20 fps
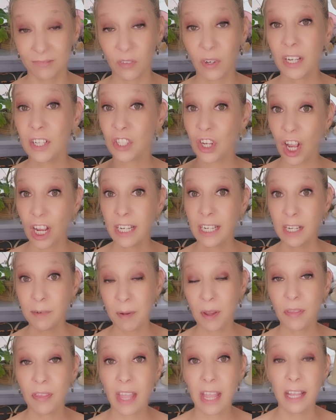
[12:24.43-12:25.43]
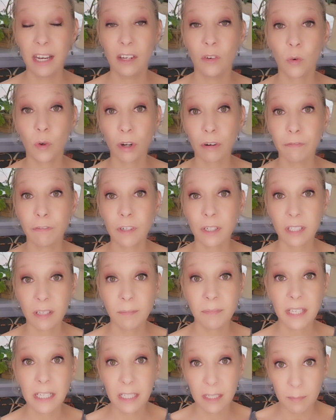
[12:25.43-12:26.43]
Right, talking about that. In order for
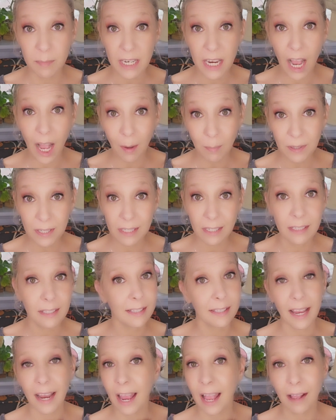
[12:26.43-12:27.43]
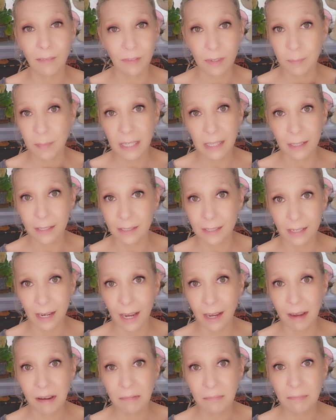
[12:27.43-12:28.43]
something to be opposites, they have to be the
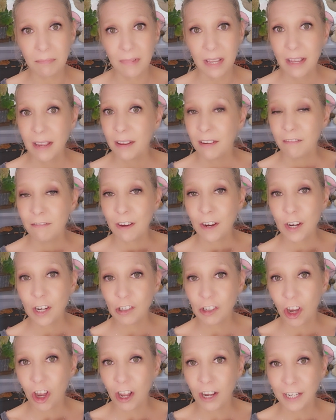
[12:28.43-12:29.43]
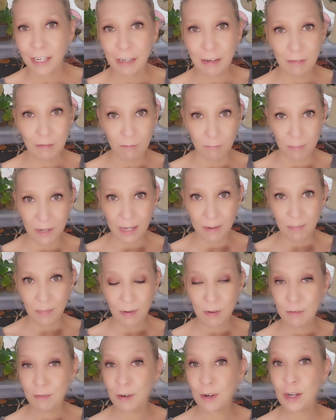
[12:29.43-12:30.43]
same. Very talkative
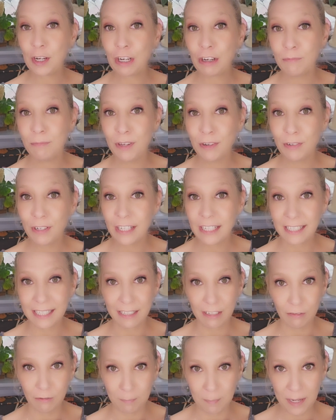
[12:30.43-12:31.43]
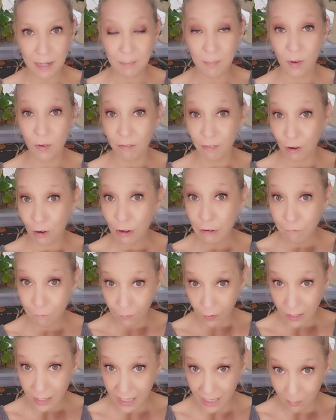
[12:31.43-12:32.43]
people, very communicative people, very
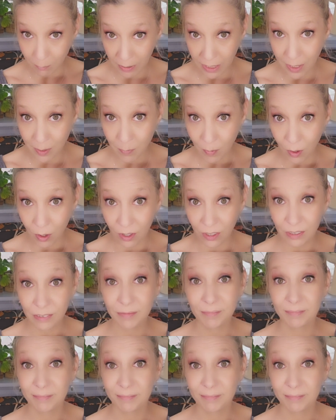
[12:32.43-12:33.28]
funny people.